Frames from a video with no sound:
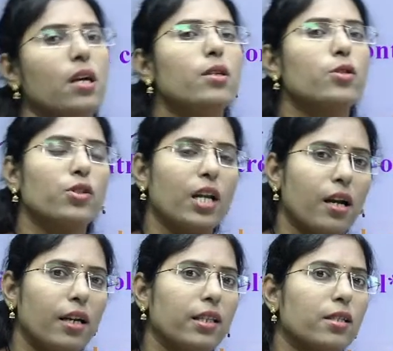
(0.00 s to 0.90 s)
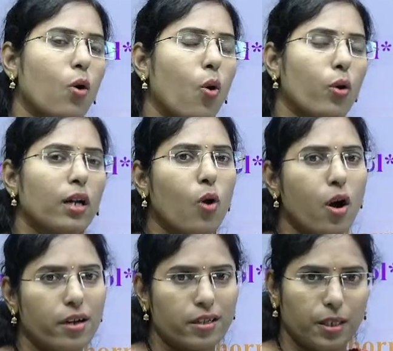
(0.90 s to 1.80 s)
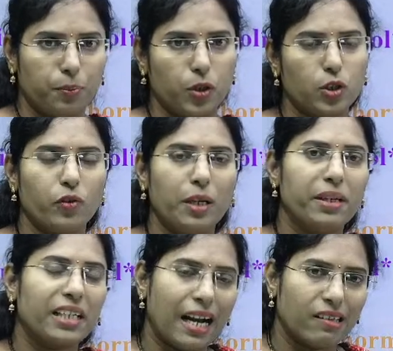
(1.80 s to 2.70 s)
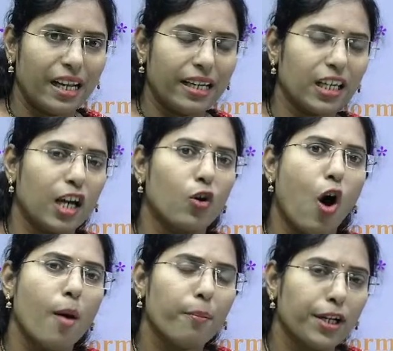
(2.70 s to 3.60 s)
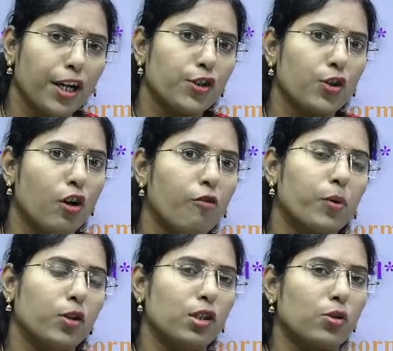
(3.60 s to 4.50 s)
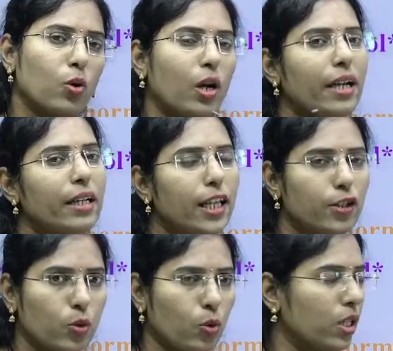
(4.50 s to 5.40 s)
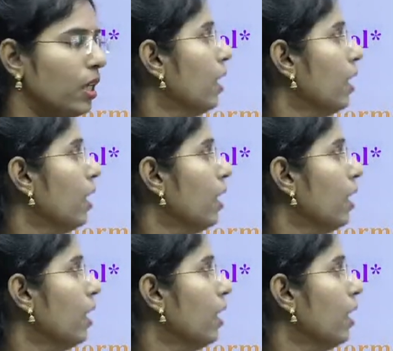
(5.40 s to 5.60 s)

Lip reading: So, generally these oral contraceptives will be containing a combination of progesterone and estrogen.